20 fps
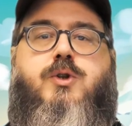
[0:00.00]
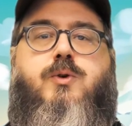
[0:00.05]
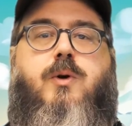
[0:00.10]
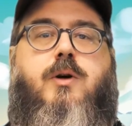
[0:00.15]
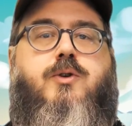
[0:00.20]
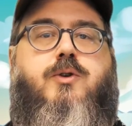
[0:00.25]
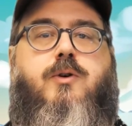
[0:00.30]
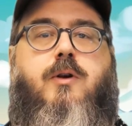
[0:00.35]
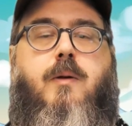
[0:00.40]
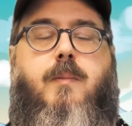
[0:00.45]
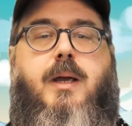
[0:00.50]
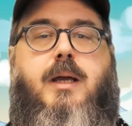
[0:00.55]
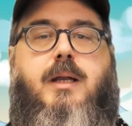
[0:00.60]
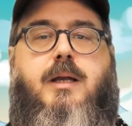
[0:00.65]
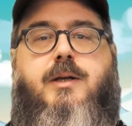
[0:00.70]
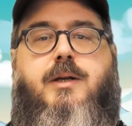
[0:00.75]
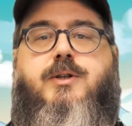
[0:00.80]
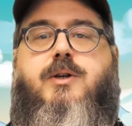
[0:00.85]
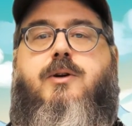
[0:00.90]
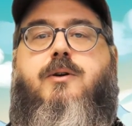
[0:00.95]
structure to make it
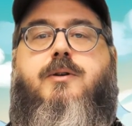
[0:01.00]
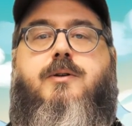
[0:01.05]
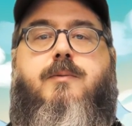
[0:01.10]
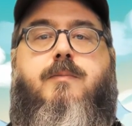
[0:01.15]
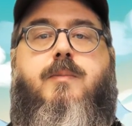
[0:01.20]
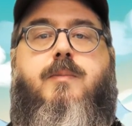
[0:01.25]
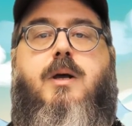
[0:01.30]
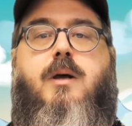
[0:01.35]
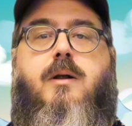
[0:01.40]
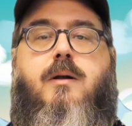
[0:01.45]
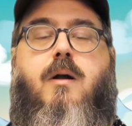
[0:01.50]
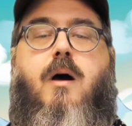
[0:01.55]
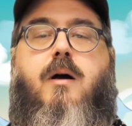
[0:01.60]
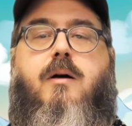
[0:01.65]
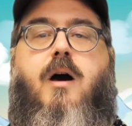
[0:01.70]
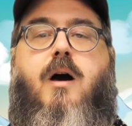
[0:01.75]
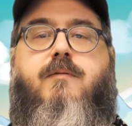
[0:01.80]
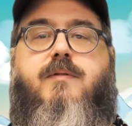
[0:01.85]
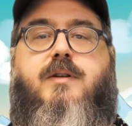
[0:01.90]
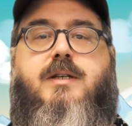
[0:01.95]
easier to
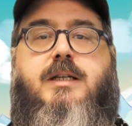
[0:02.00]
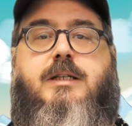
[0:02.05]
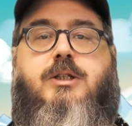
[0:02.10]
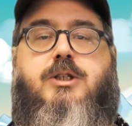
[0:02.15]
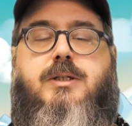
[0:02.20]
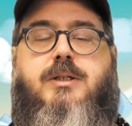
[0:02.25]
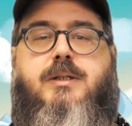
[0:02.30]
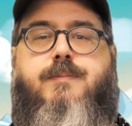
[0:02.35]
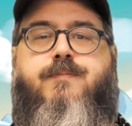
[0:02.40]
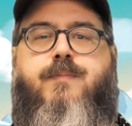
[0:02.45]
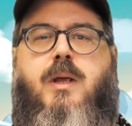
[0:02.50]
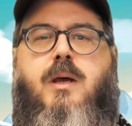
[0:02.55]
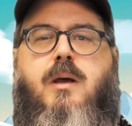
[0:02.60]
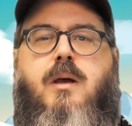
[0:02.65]
knock off its hinges.